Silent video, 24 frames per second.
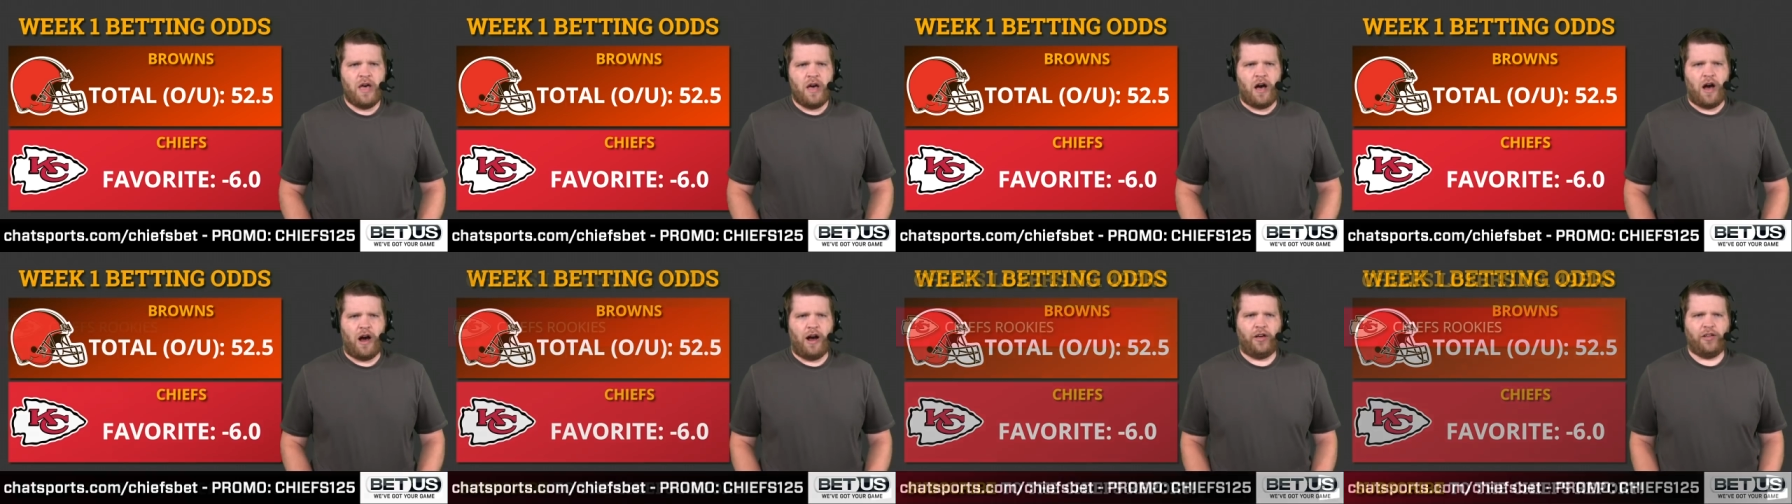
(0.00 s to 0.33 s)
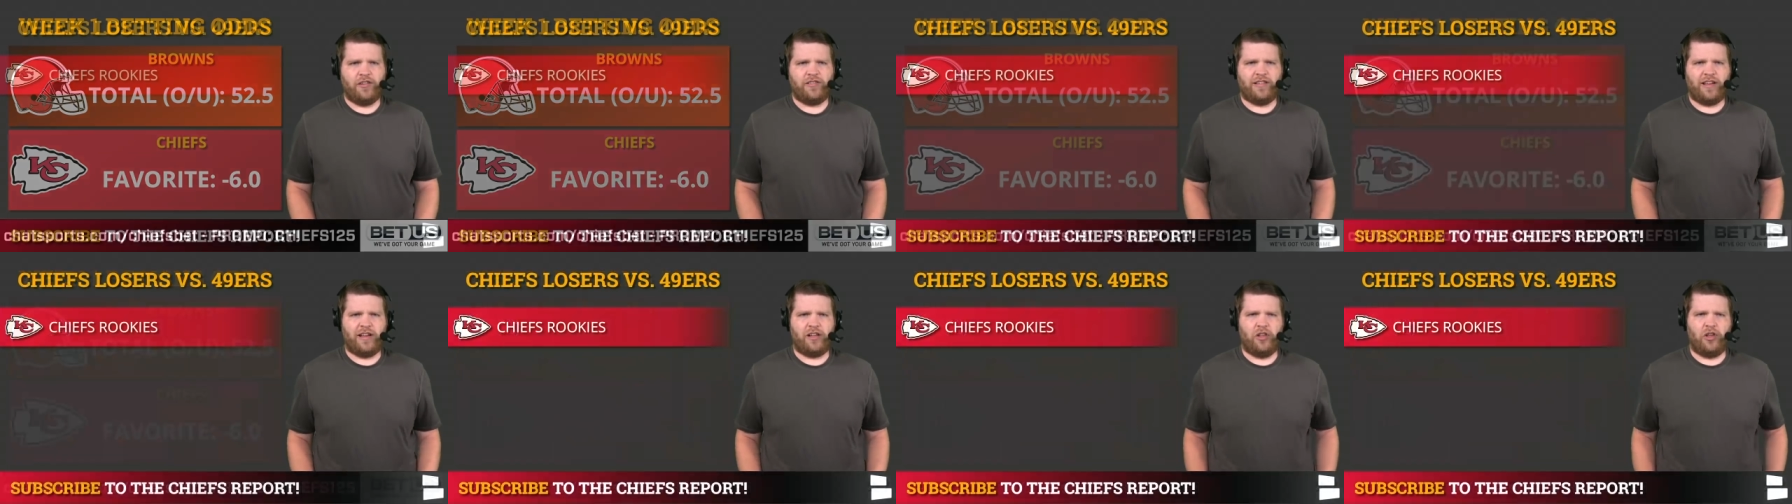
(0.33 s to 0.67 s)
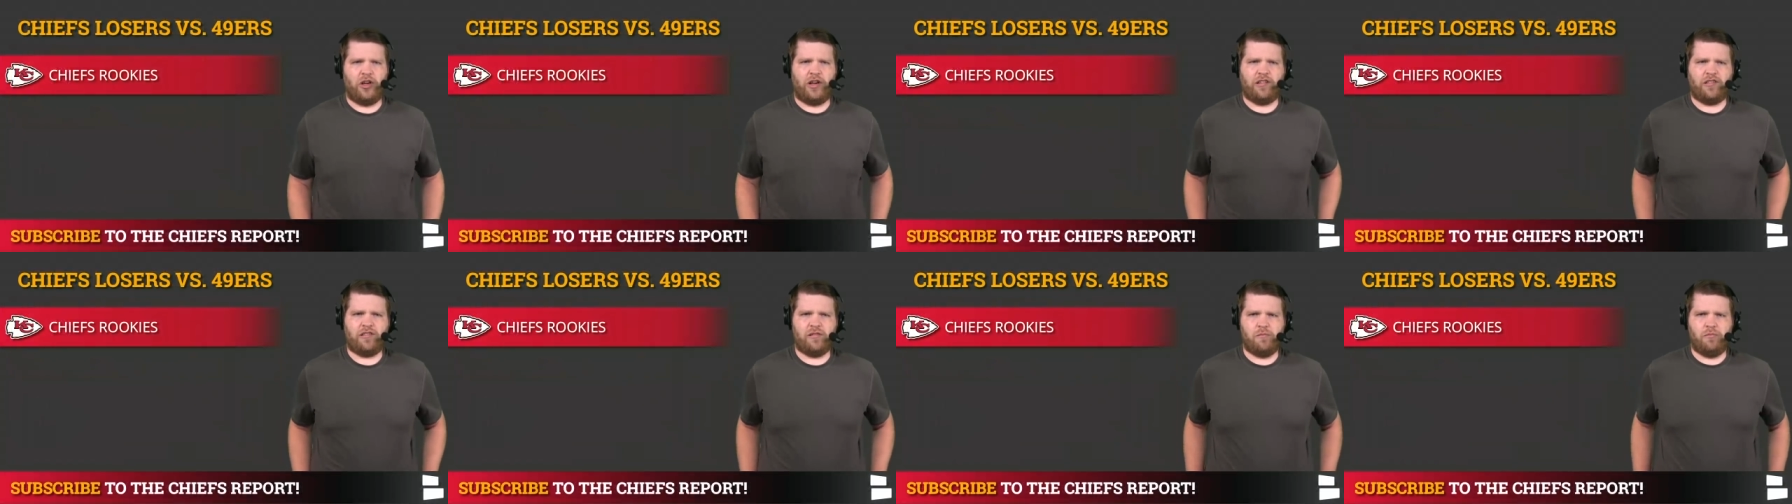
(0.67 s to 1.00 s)
All right, let's take a
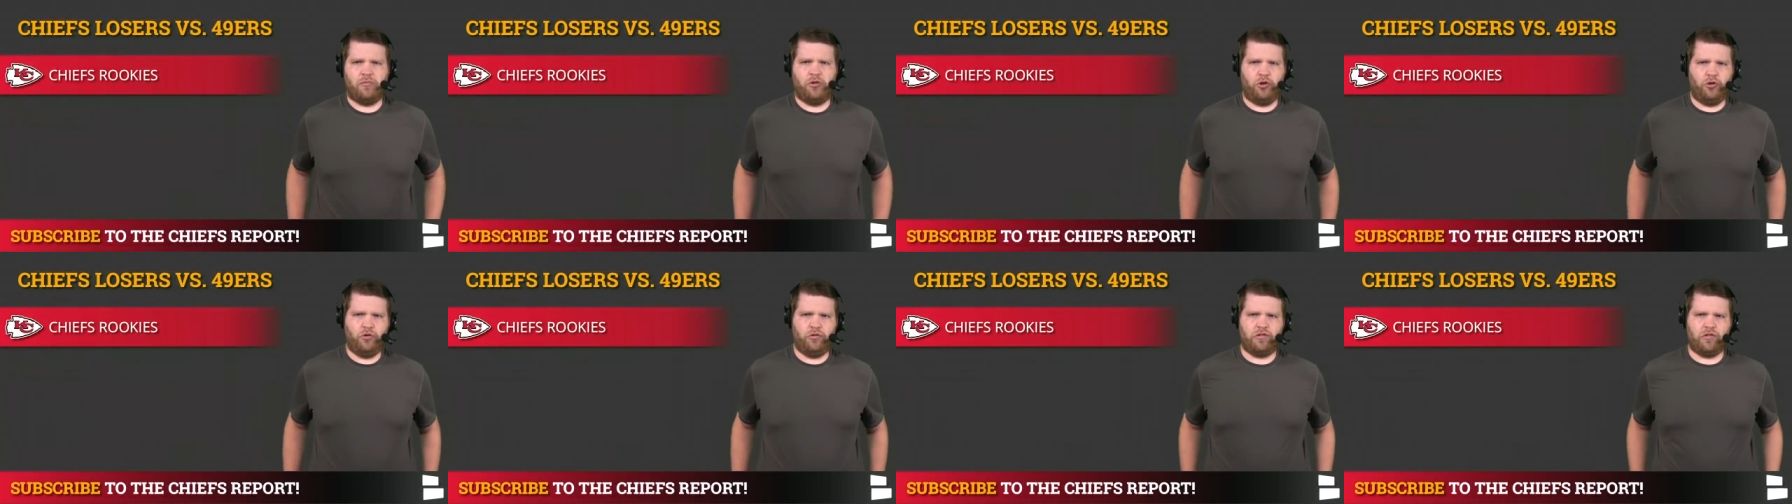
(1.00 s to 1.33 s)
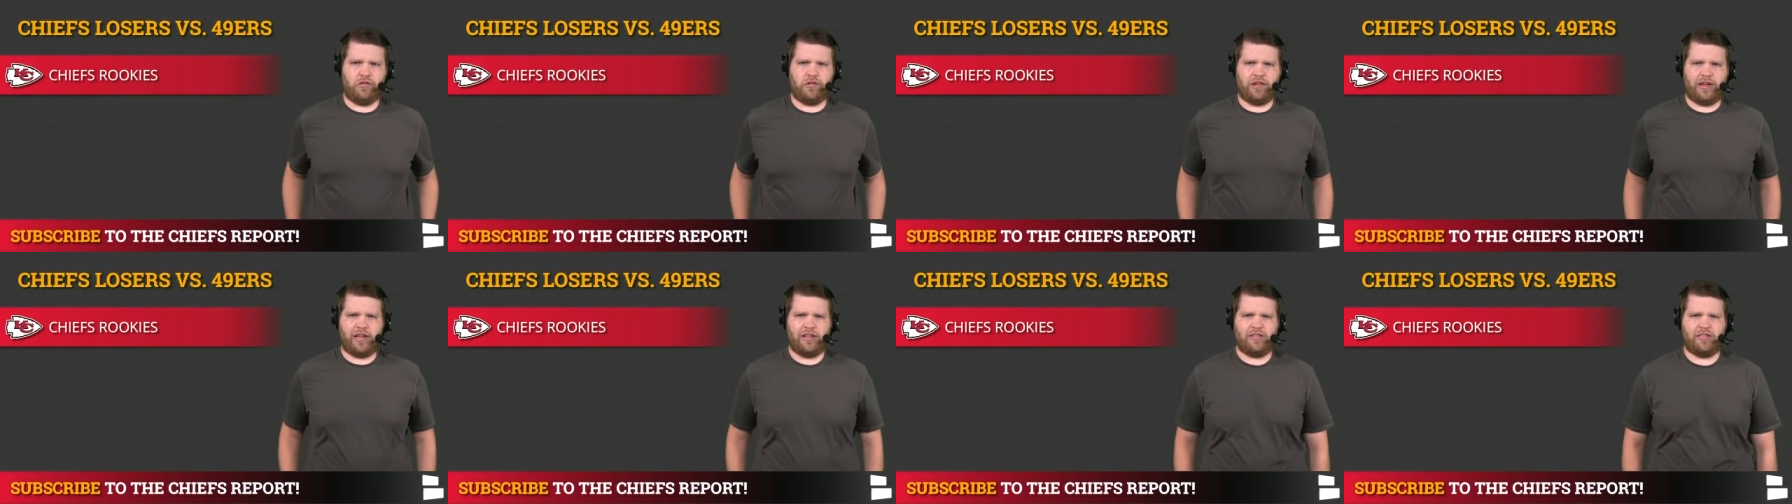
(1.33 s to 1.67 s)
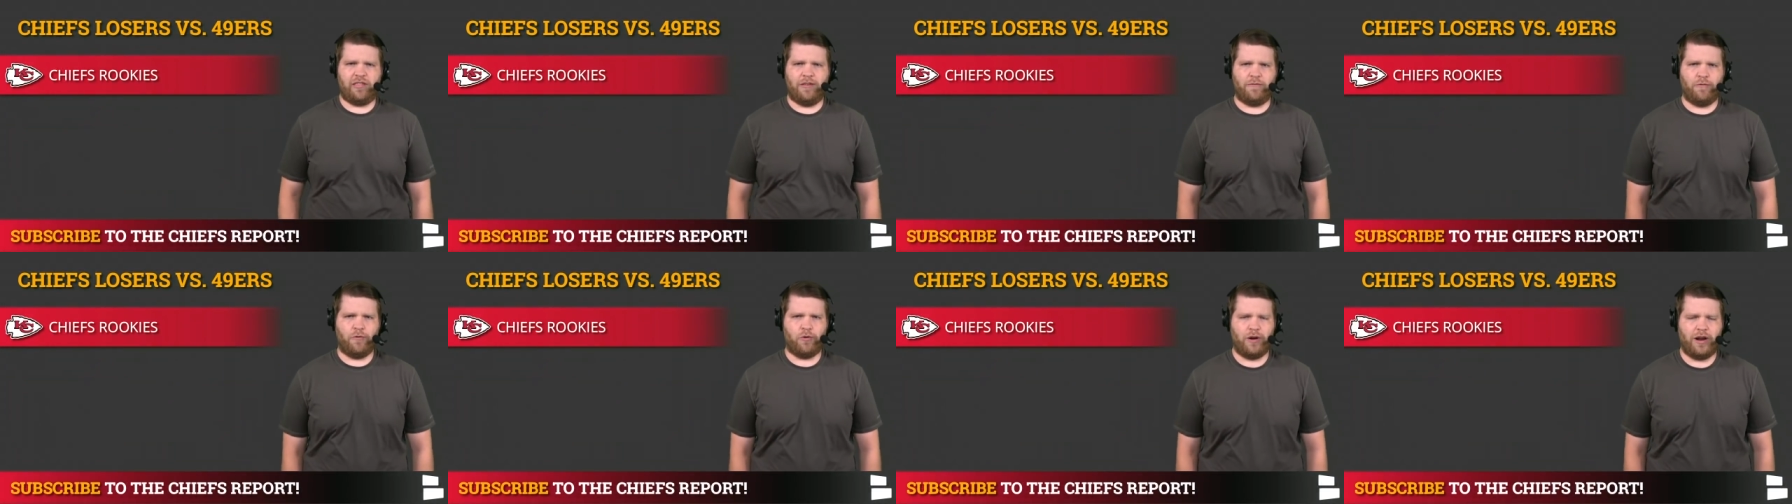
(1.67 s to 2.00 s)
look at some losers against
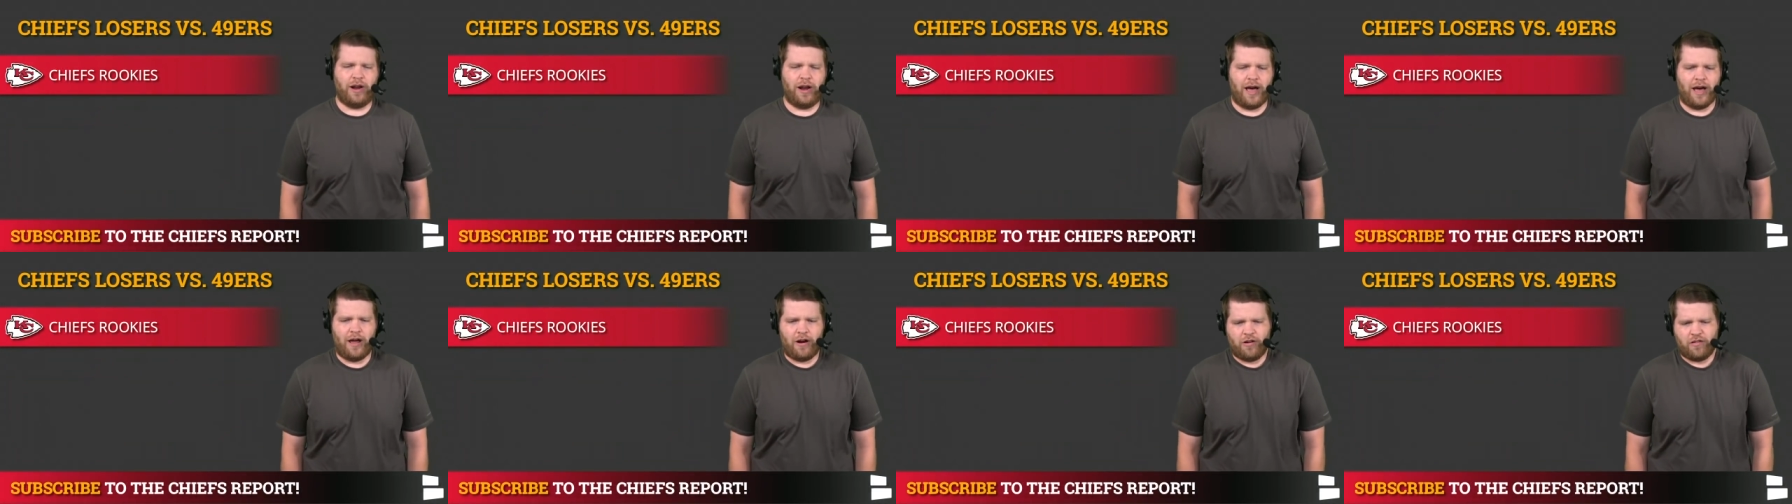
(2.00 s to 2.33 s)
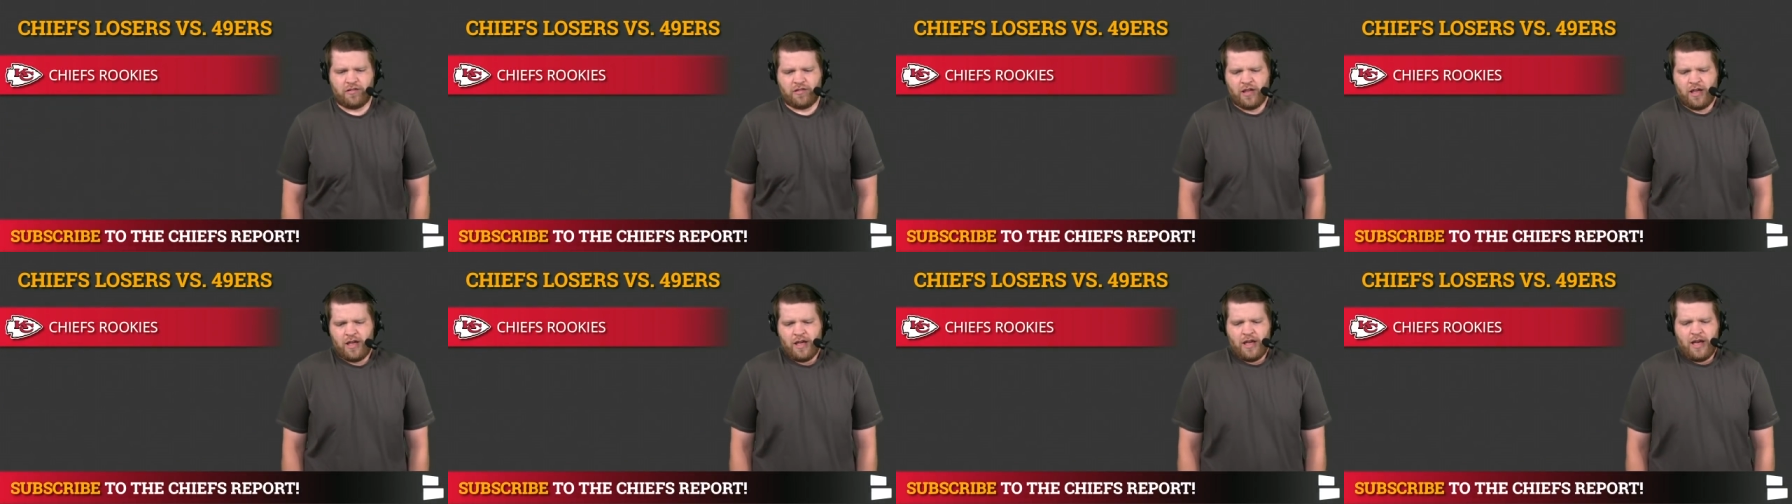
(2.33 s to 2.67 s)
the 49ers.